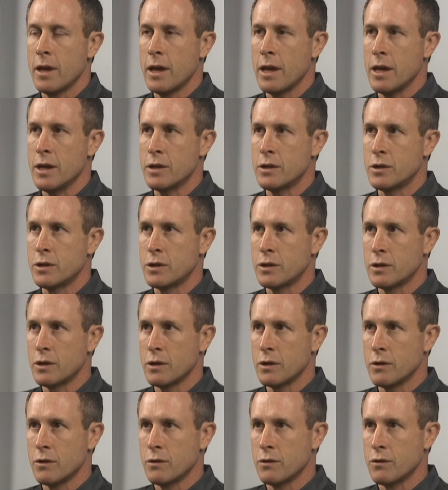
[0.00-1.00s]
It's
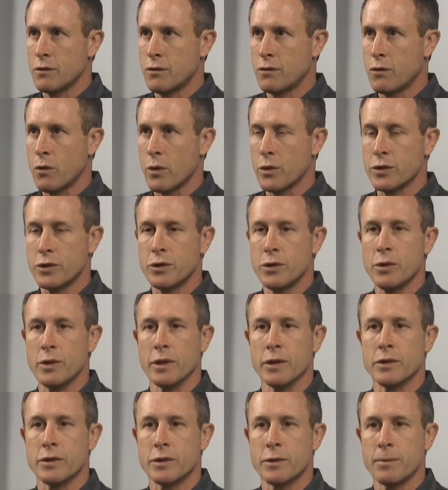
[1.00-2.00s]
for
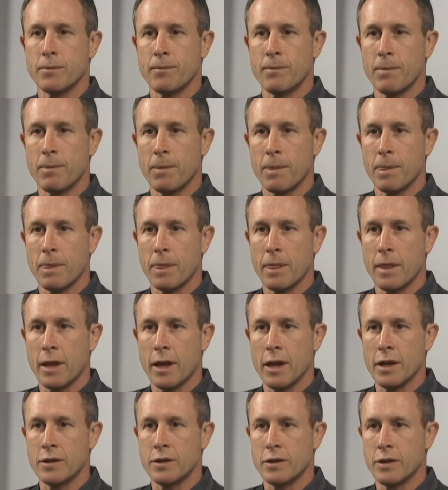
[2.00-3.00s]
students.
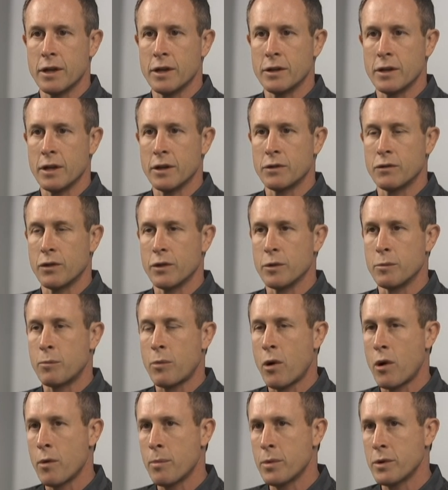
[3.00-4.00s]
It's for the
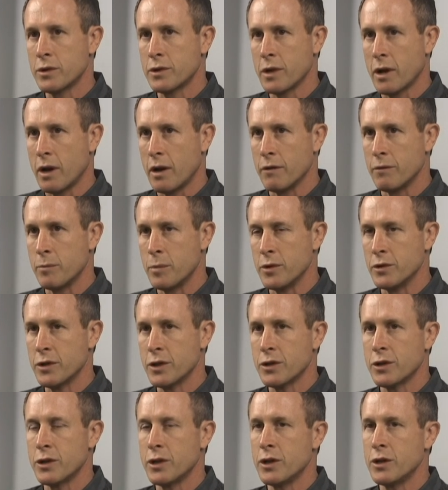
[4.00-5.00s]
purpose of
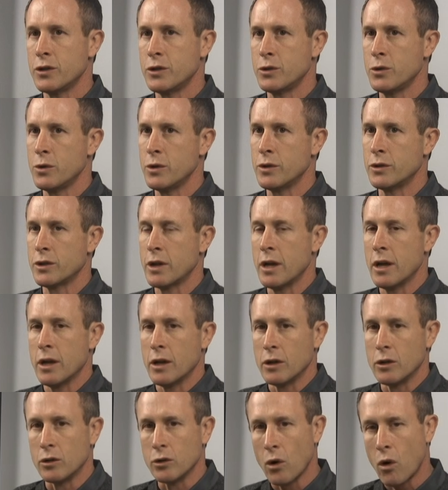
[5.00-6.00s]
positioning students
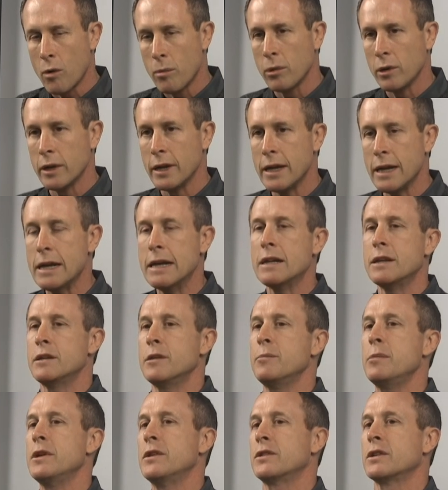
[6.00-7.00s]
globally
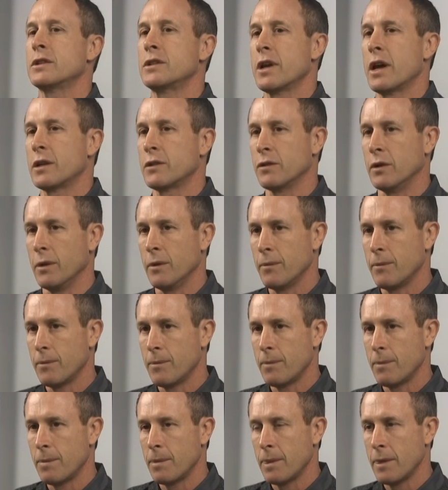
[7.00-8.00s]
to be successful.
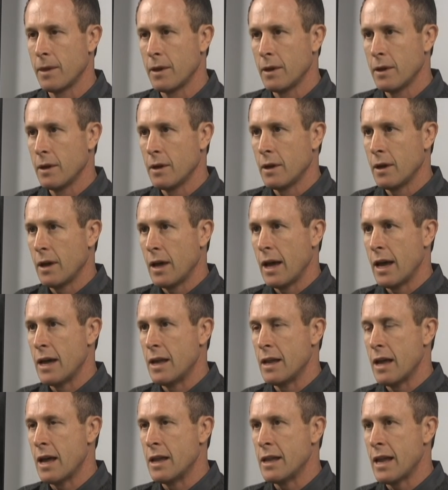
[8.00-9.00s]

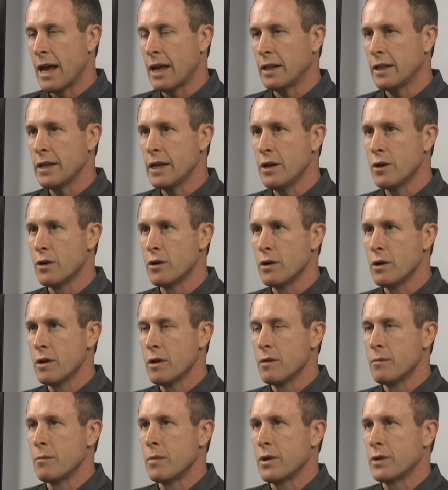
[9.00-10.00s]
And that leader
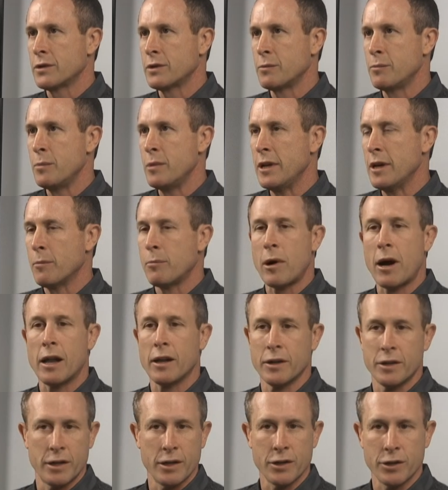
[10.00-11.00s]
must be a
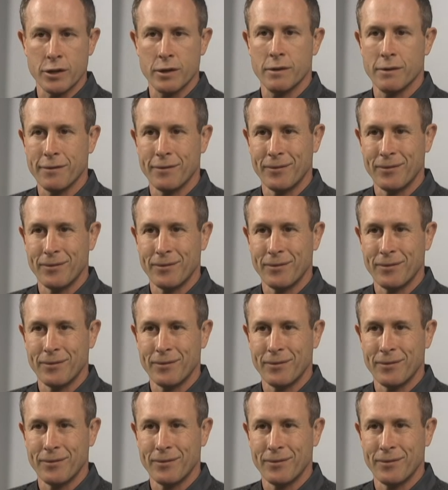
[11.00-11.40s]
politician.